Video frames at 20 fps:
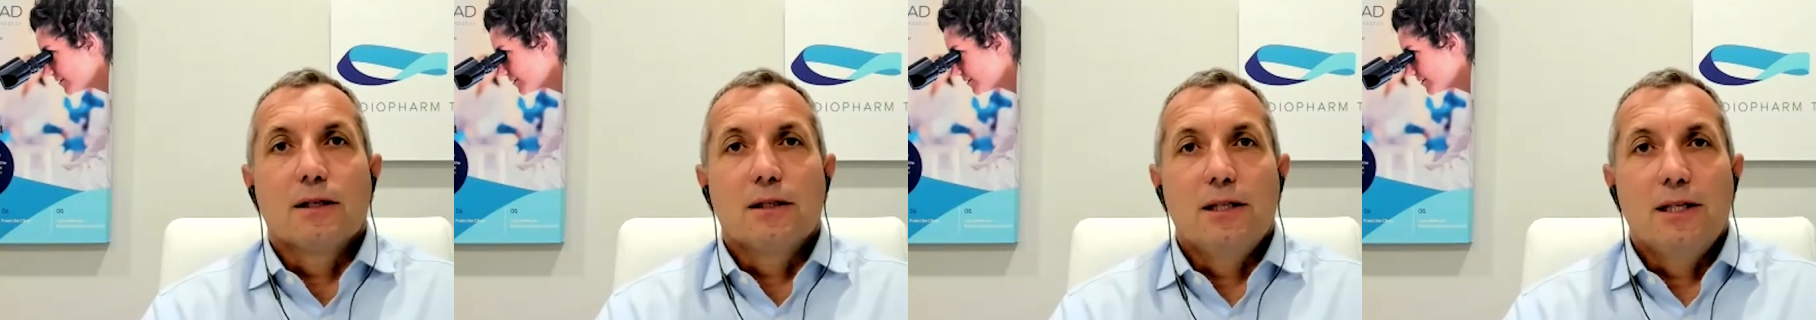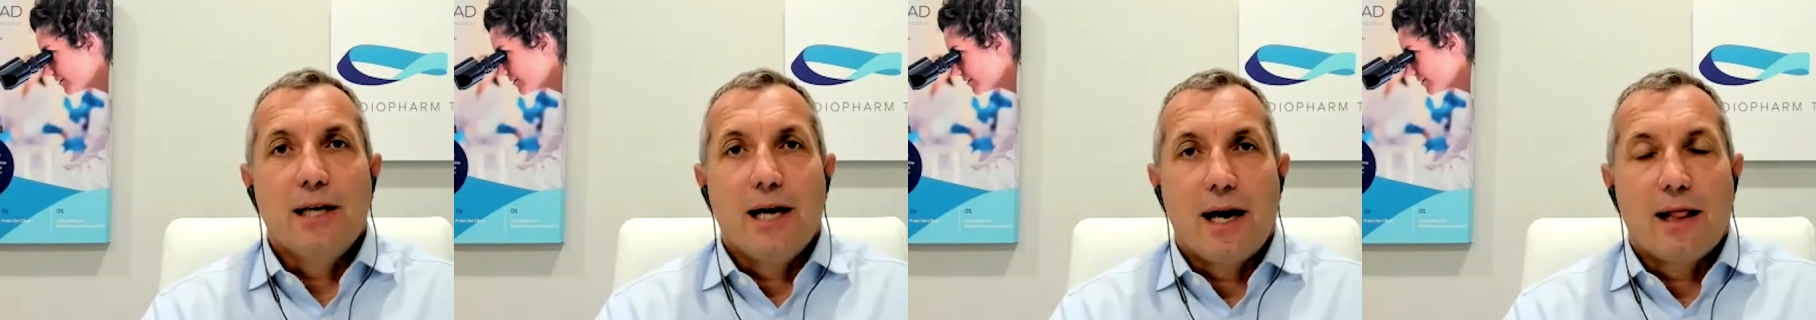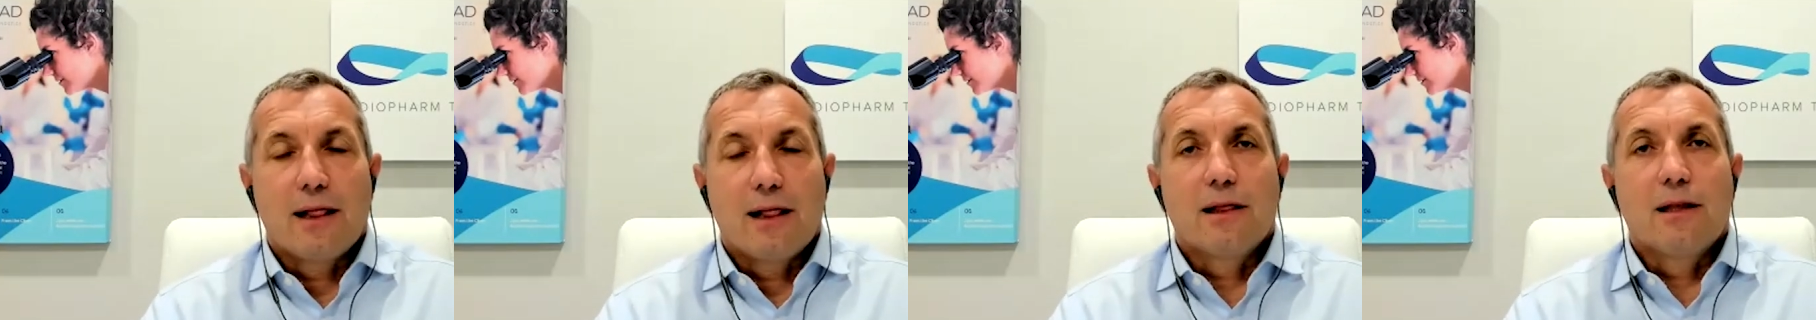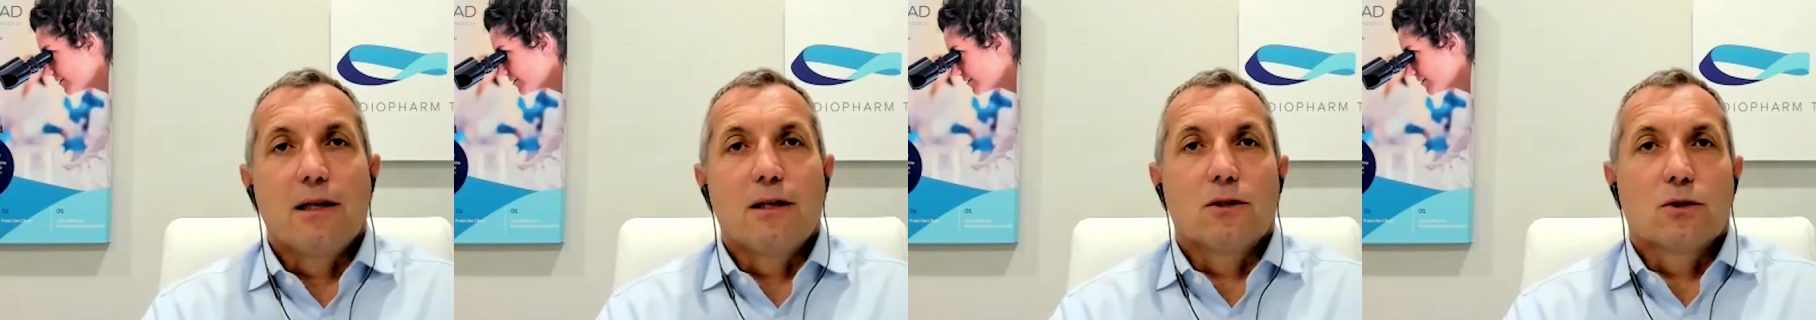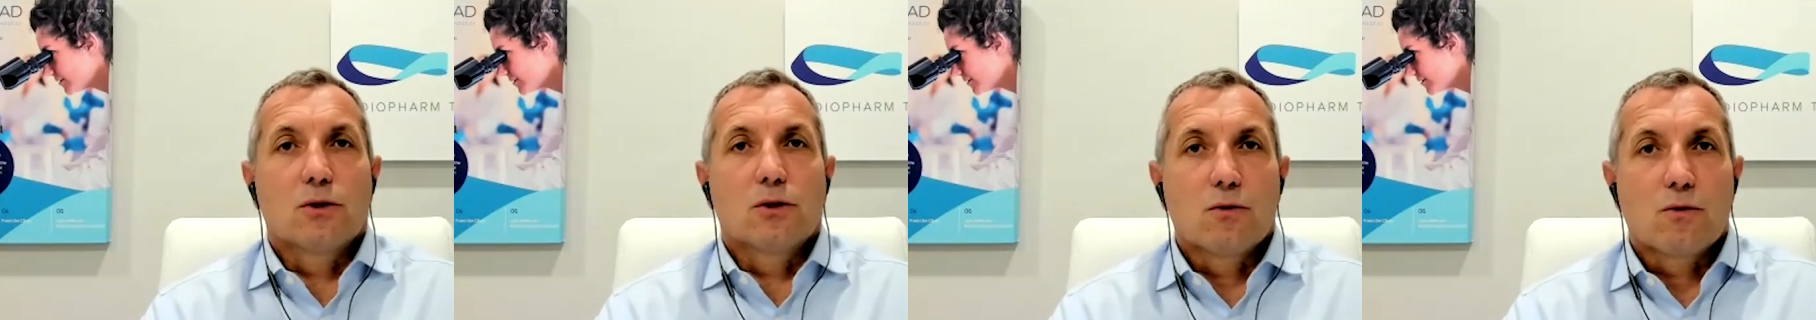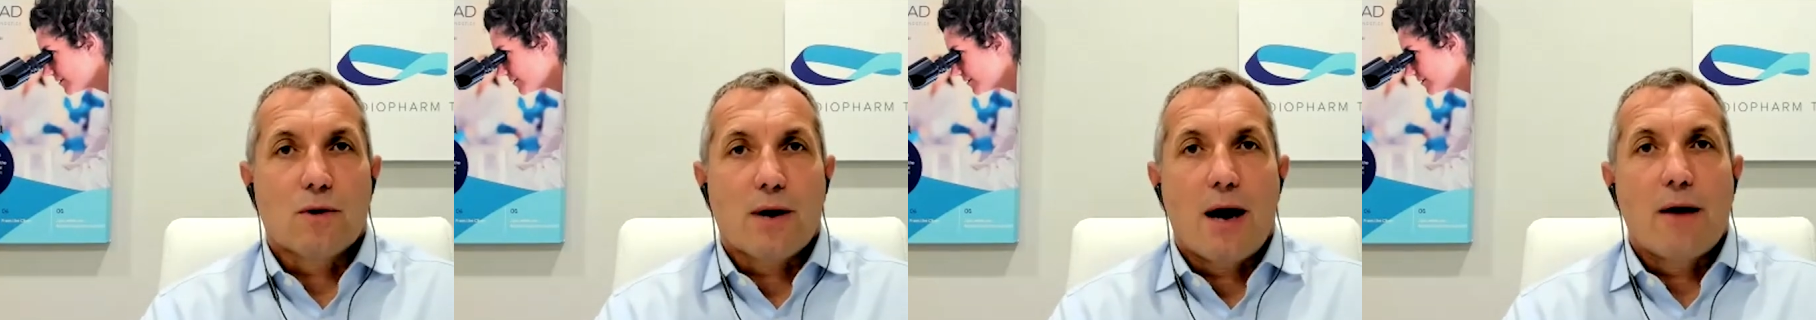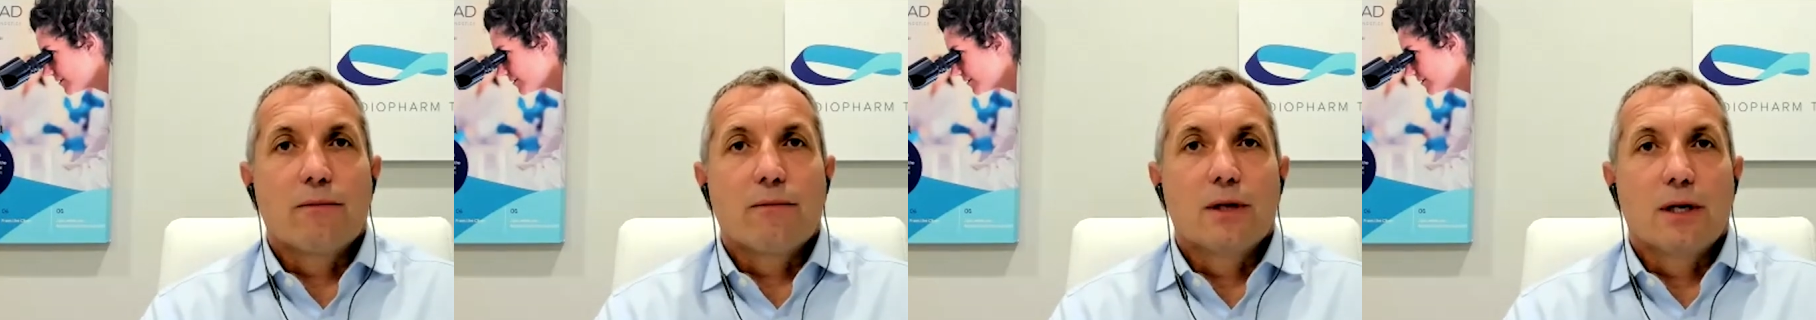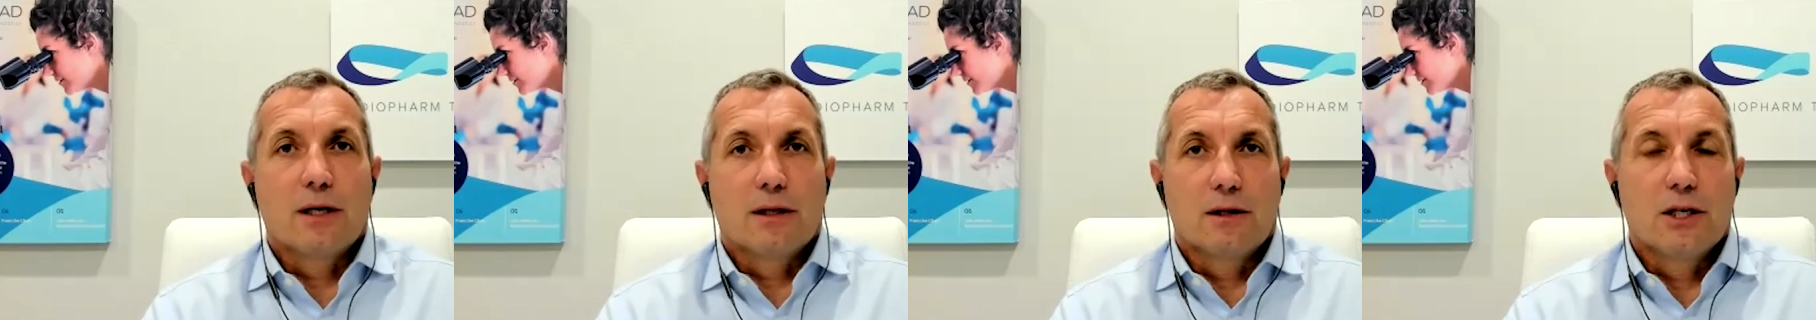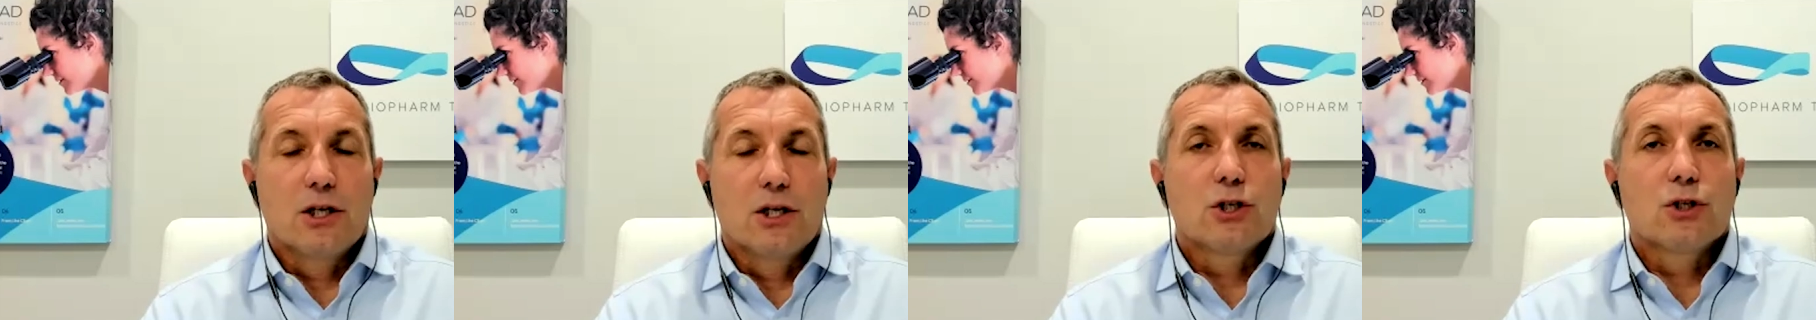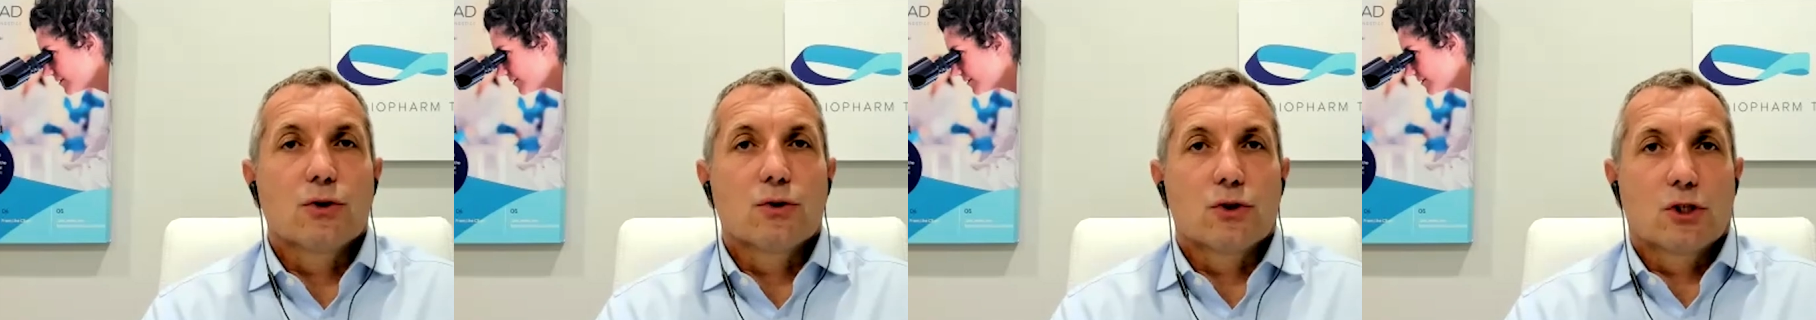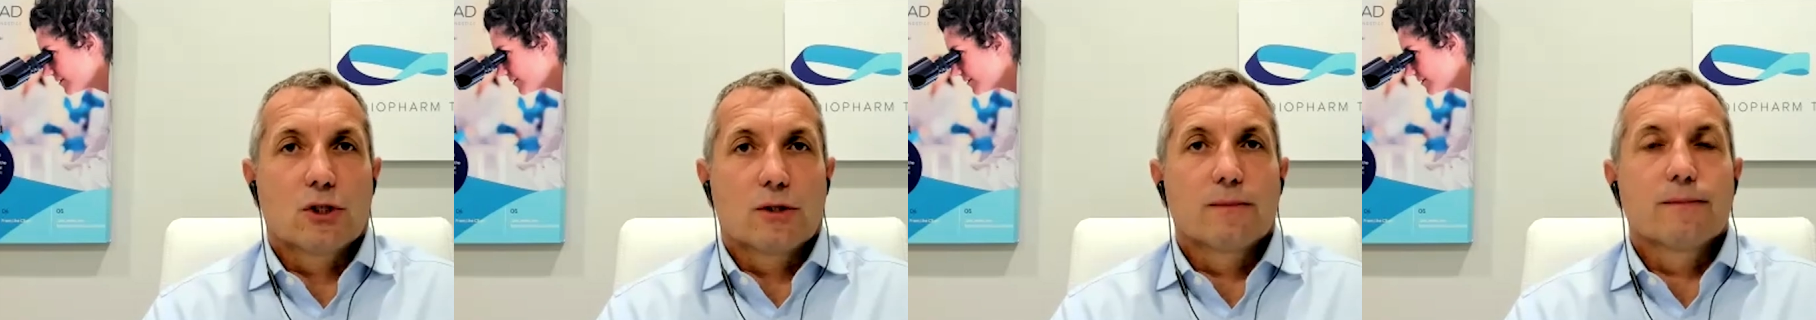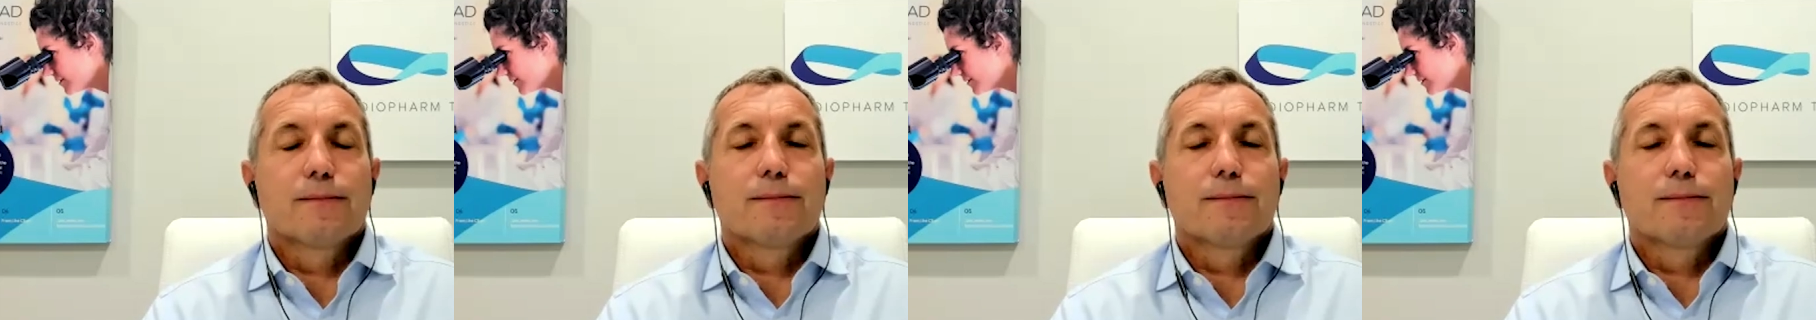Speaker 1: the healthy surrounding tissues.